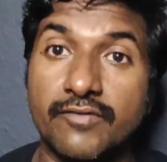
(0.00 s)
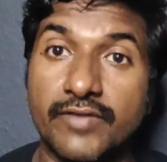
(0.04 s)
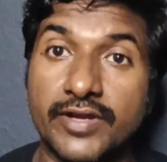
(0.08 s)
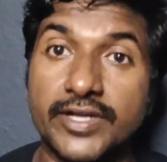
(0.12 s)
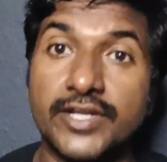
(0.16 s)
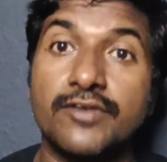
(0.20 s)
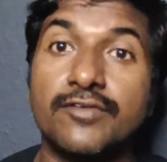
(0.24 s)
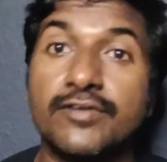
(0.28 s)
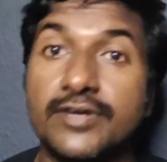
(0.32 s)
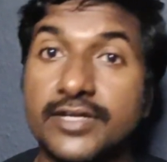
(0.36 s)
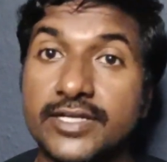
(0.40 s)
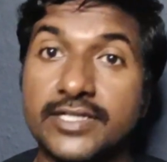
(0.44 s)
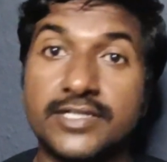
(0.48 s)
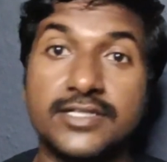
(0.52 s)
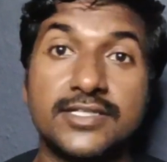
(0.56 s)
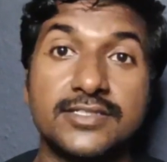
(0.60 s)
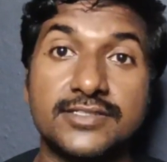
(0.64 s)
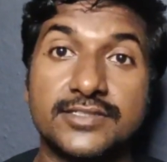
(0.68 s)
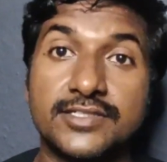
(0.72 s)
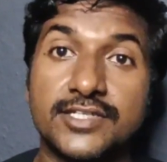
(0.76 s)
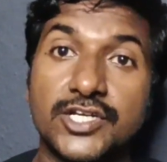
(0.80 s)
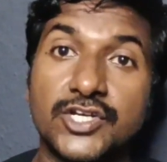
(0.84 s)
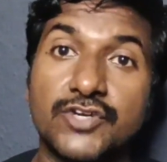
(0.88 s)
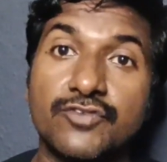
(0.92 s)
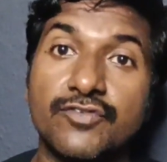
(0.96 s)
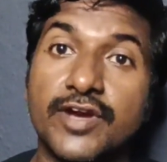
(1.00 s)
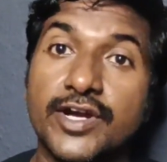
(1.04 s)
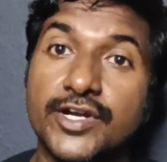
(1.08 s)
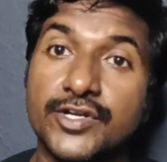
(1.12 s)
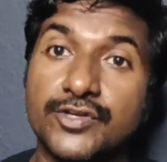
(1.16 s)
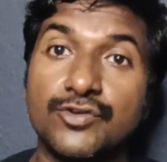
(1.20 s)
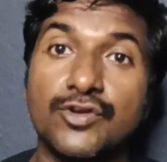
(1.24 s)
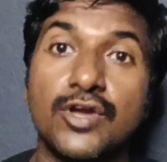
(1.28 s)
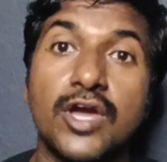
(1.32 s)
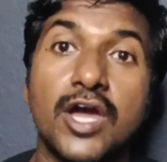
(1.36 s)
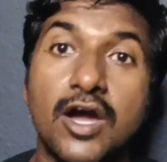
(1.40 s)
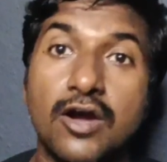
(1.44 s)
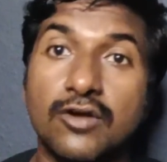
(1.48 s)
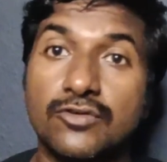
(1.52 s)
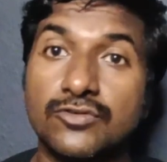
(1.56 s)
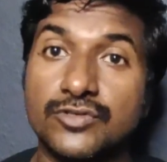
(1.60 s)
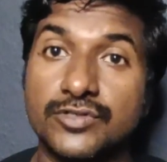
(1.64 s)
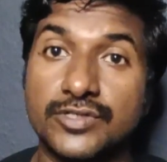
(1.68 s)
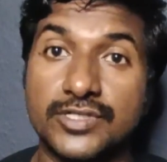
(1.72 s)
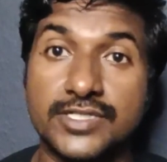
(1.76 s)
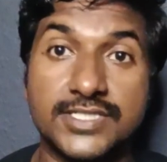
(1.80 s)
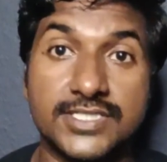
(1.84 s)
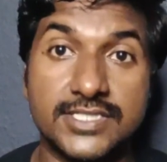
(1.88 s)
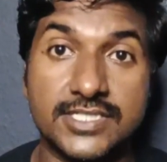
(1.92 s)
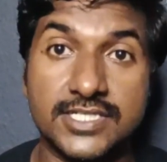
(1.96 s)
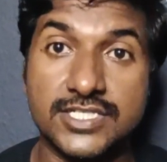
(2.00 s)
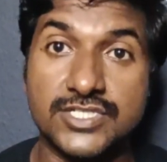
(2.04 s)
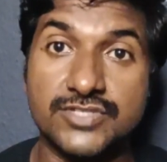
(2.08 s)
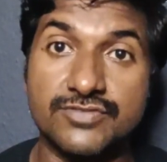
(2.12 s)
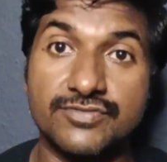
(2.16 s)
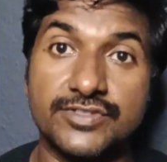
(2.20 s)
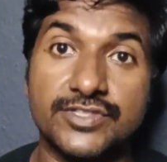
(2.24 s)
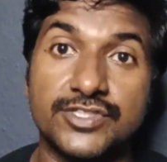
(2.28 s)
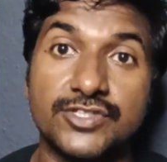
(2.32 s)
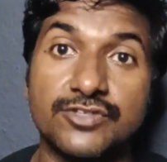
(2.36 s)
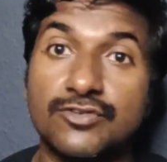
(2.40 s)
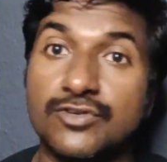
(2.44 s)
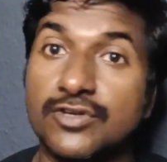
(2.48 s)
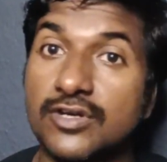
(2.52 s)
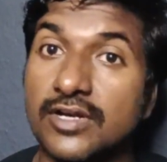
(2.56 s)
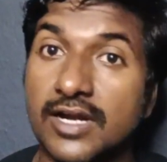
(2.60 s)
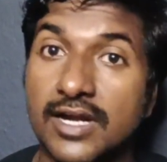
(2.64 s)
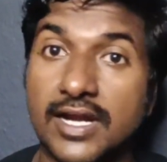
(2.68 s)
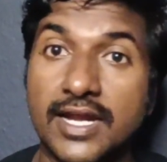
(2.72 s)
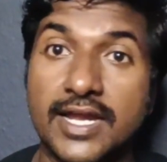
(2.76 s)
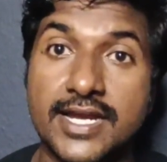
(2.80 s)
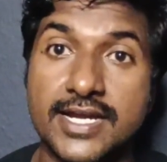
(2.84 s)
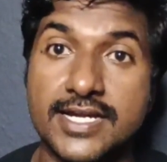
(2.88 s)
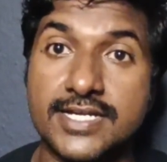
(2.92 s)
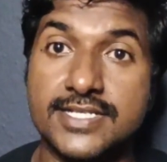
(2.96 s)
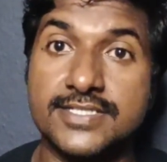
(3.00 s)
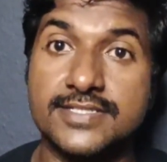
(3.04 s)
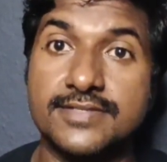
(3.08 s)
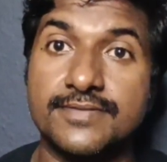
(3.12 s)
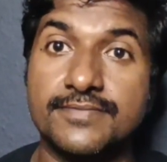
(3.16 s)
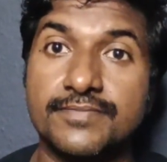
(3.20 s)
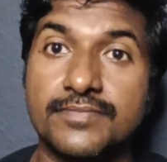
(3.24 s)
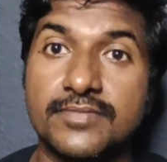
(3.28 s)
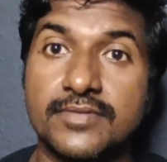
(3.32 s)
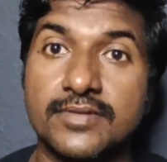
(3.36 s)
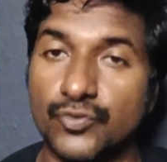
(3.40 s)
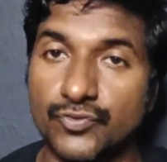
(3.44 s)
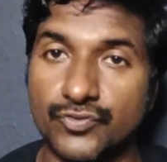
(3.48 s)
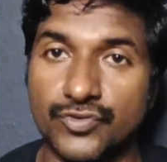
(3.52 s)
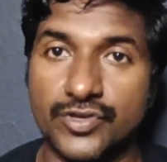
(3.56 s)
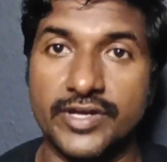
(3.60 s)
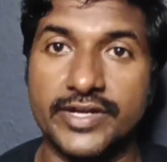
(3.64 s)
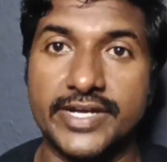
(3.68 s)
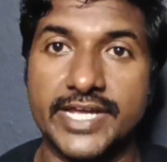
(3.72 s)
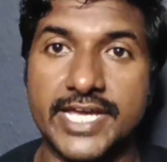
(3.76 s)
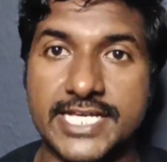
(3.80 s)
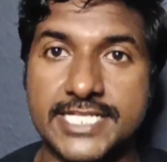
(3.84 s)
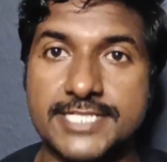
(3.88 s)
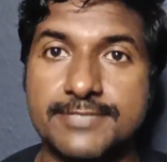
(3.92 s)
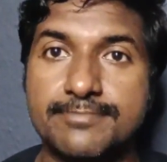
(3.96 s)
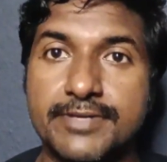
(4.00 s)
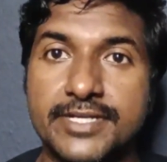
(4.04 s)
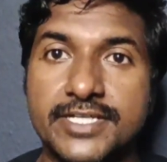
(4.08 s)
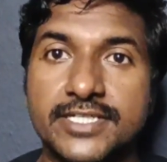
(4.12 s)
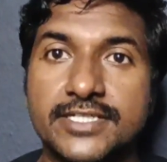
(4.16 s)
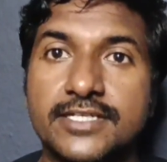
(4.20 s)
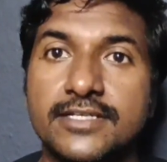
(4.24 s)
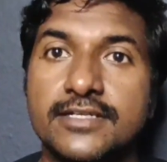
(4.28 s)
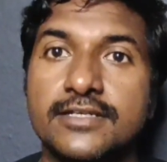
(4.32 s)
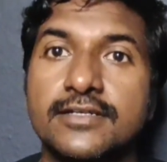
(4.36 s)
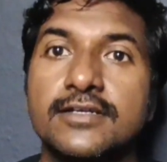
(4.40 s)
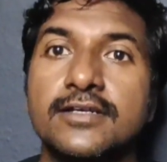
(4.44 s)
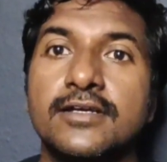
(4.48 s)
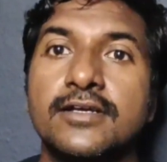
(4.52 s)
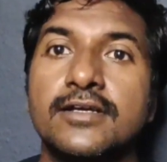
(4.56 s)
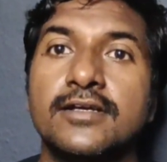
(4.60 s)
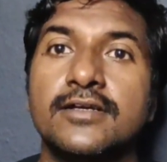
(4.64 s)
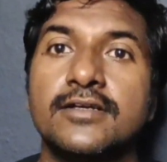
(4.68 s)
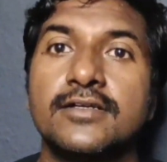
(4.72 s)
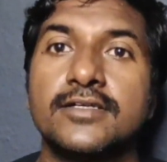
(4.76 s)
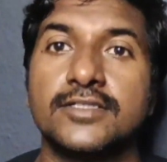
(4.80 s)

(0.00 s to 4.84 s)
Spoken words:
whenever it is required, you have to discuss with your clients. If you are expecting